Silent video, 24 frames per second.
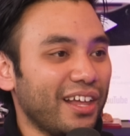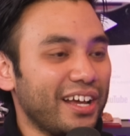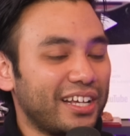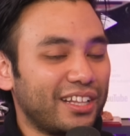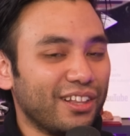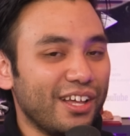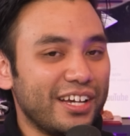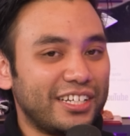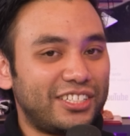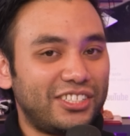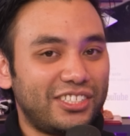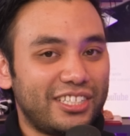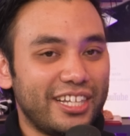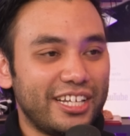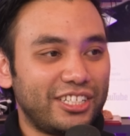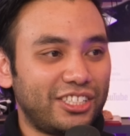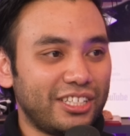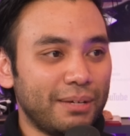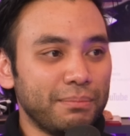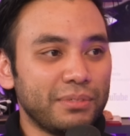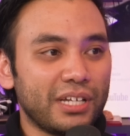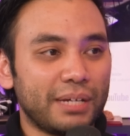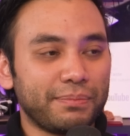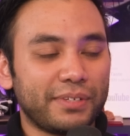like like there's
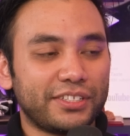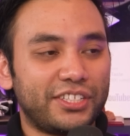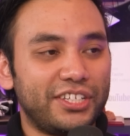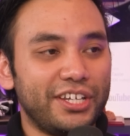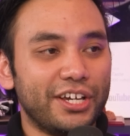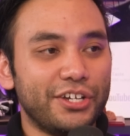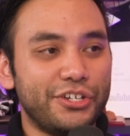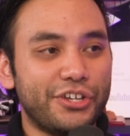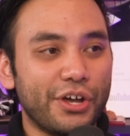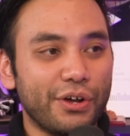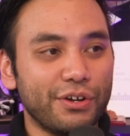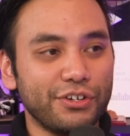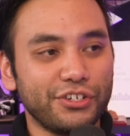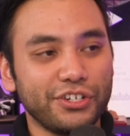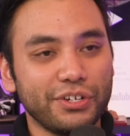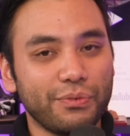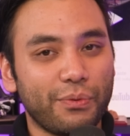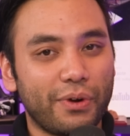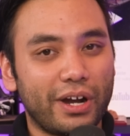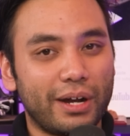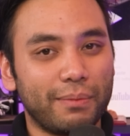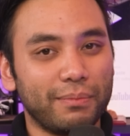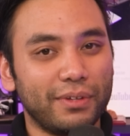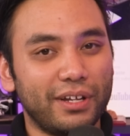sometimes I see a
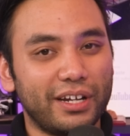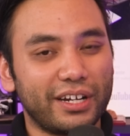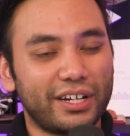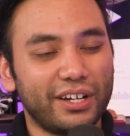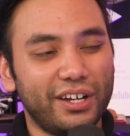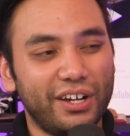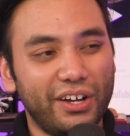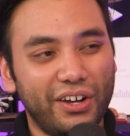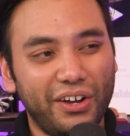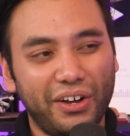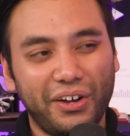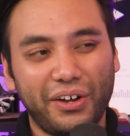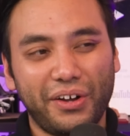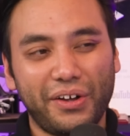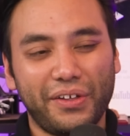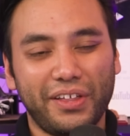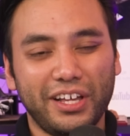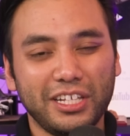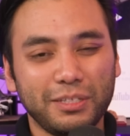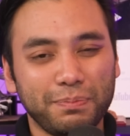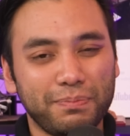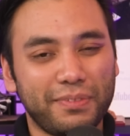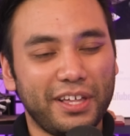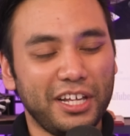dojin where I'm like, oh,
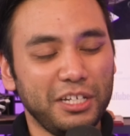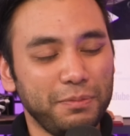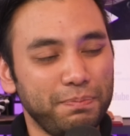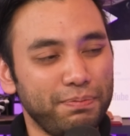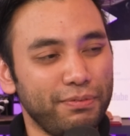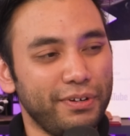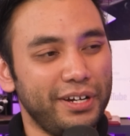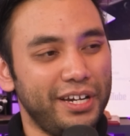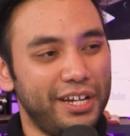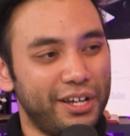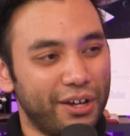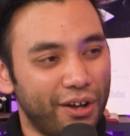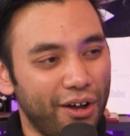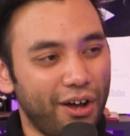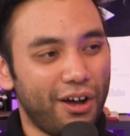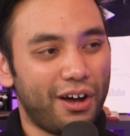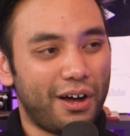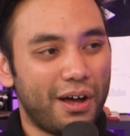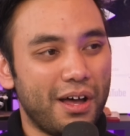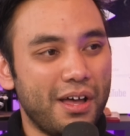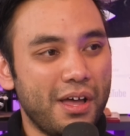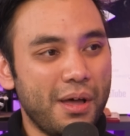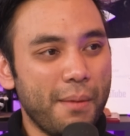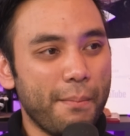that's that's pretty
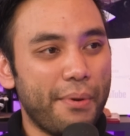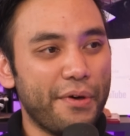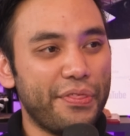hot.